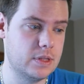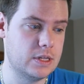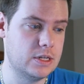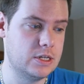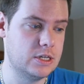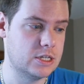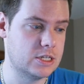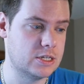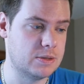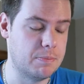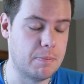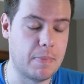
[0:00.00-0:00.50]

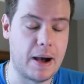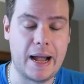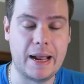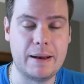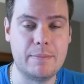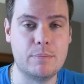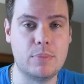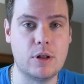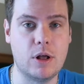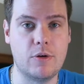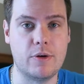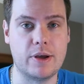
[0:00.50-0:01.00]
just
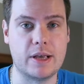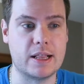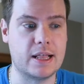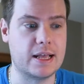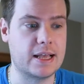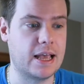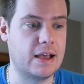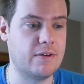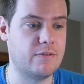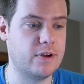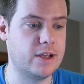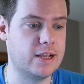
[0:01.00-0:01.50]
mind-blowing.
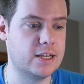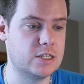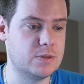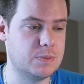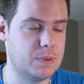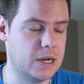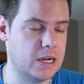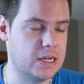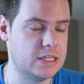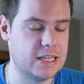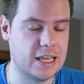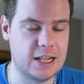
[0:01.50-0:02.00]
Like every
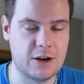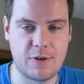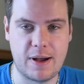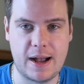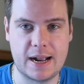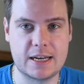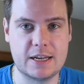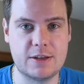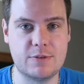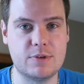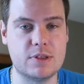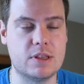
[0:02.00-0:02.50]
experience
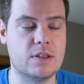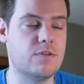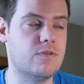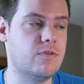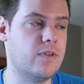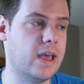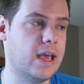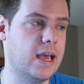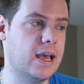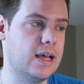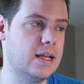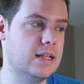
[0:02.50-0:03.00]
interacting with the
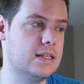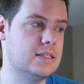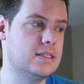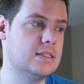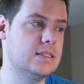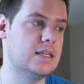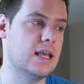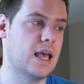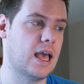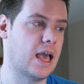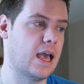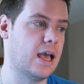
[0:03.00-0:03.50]

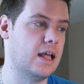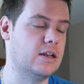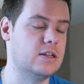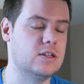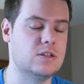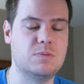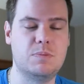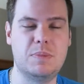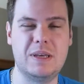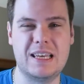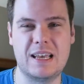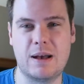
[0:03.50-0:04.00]
fans and
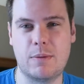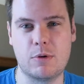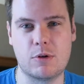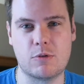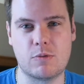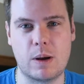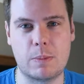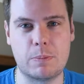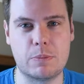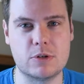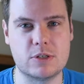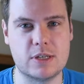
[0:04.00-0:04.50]
just being able to
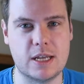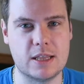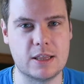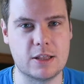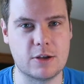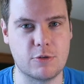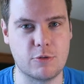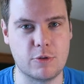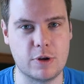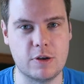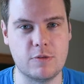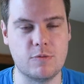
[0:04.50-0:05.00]
represent
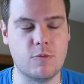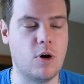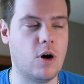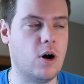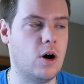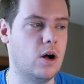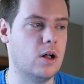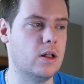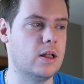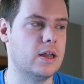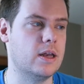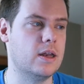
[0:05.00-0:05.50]
the green
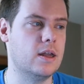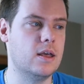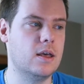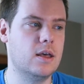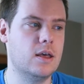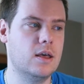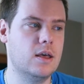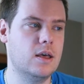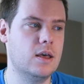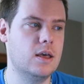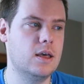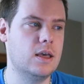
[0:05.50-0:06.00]
wall and,
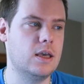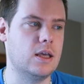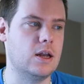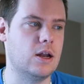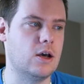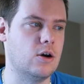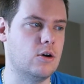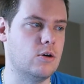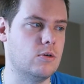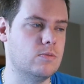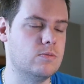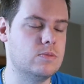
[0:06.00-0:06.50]
you
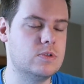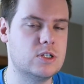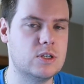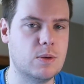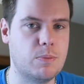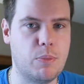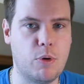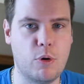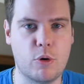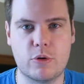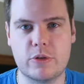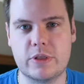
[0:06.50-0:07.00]
know,
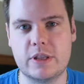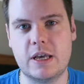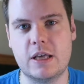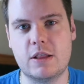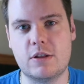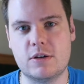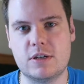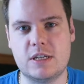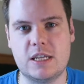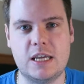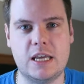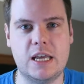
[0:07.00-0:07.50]
support the
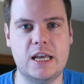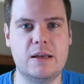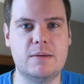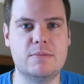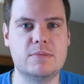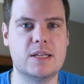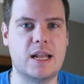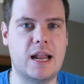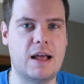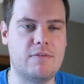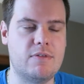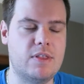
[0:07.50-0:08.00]
other
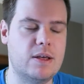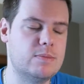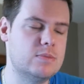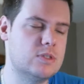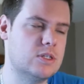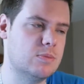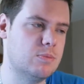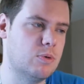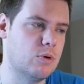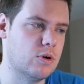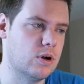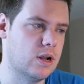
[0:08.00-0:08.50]
teams and have them
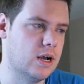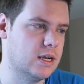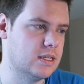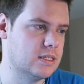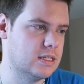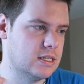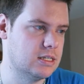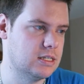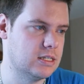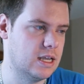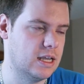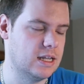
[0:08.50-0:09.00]
support
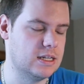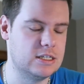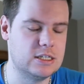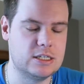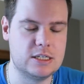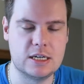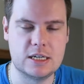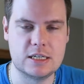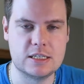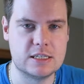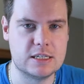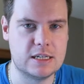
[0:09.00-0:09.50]
us.
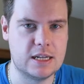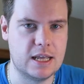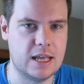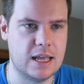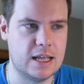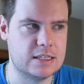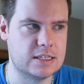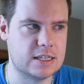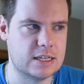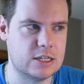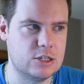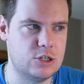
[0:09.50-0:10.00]

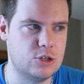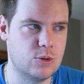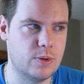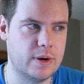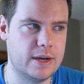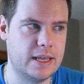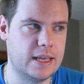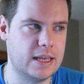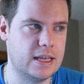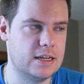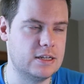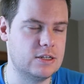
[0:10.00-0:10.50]
It's like
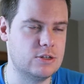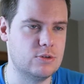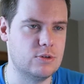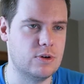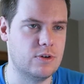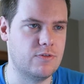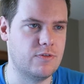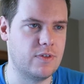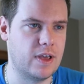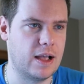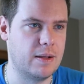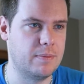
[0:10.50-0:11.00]
joining into
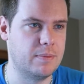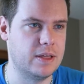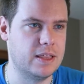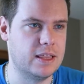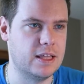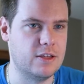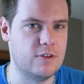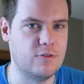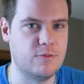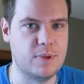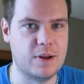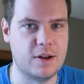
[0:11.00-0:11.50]
a family
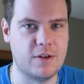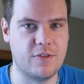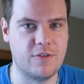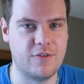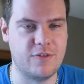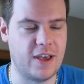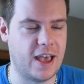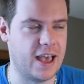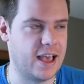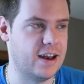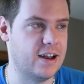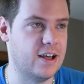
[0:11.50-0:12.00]
that you've been a
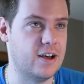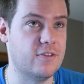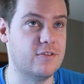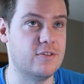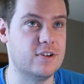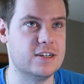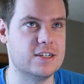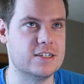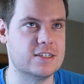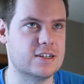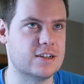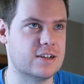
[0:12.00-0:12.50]
fan of,
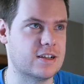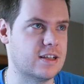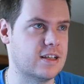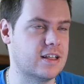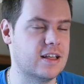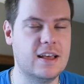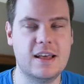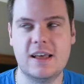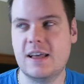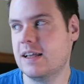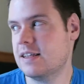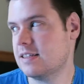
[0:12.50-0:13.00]
which is like,
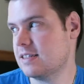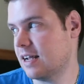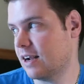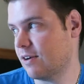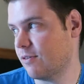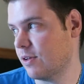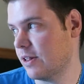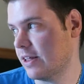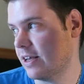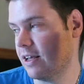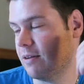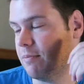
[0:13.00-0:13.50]
it's not
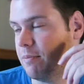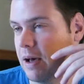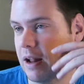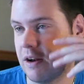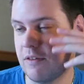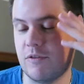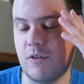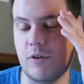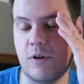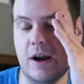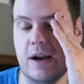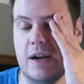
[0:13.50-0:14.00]
a really good
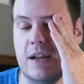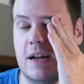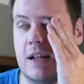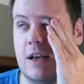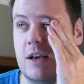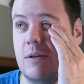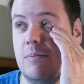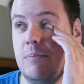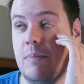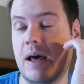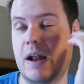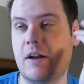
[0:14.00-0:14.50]
metaphor. I need a
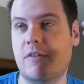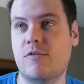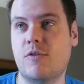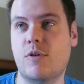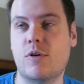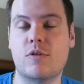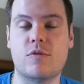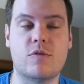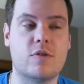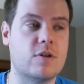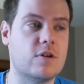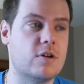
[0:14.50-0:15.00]
good
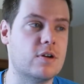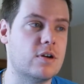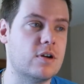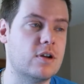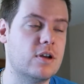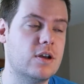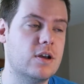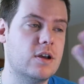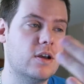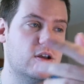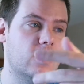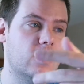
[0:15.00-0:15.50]
metaphor for